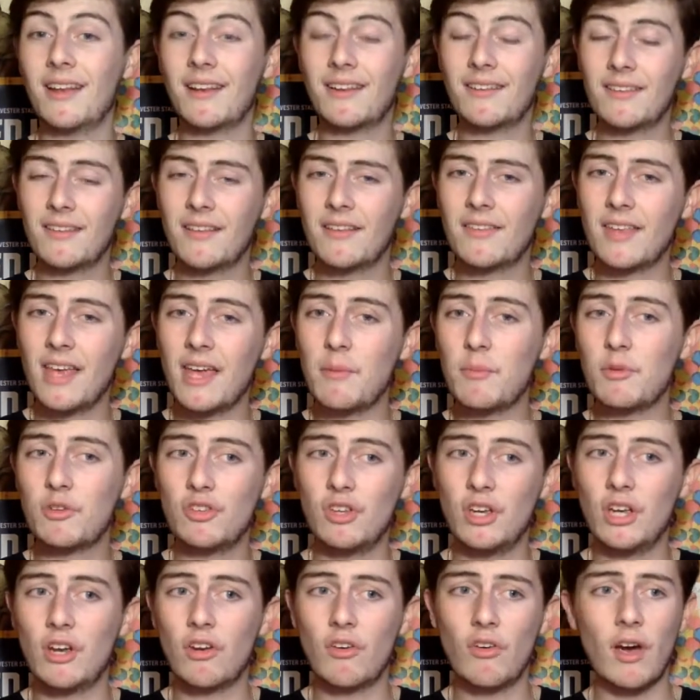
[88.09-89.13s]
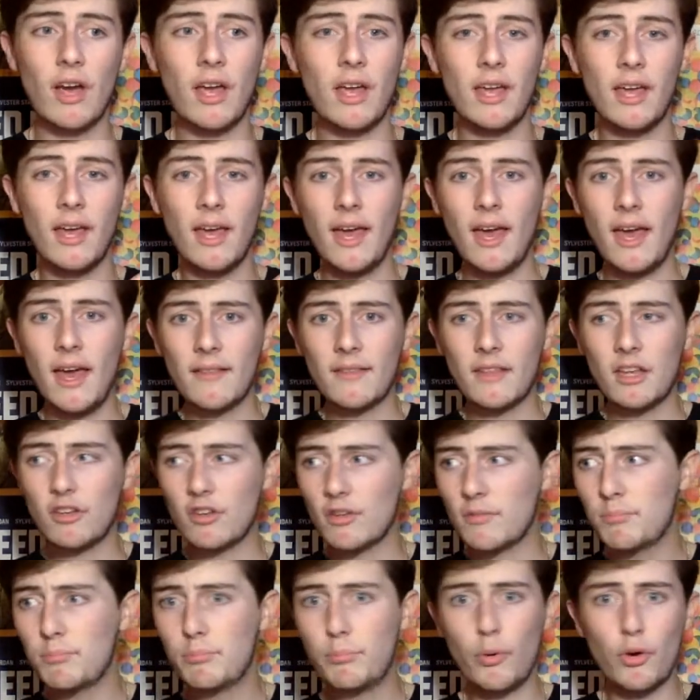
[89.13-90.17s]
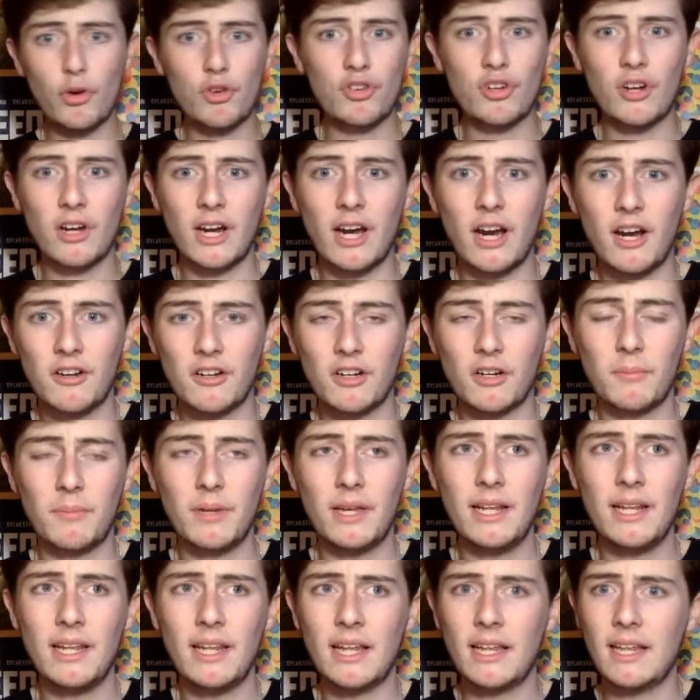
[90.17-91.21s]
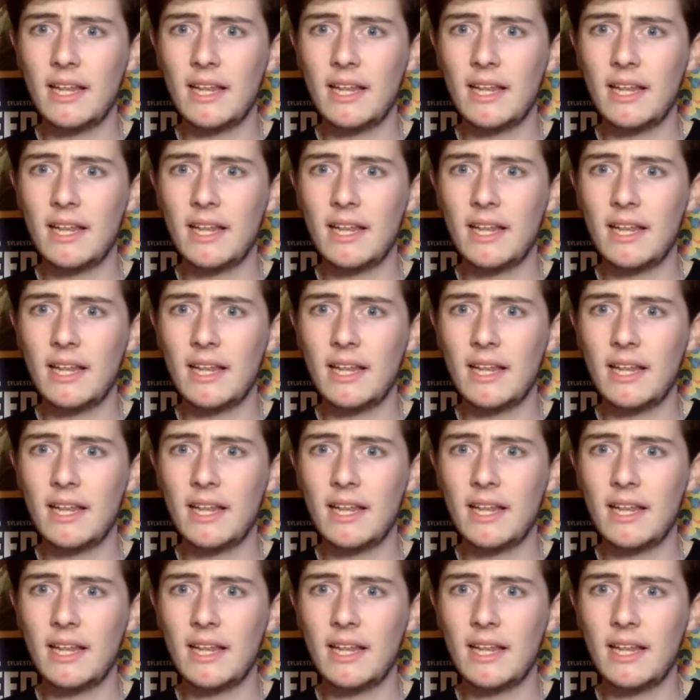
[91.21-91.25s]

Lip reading: The same with Jean Grey. They just butchered the character completely.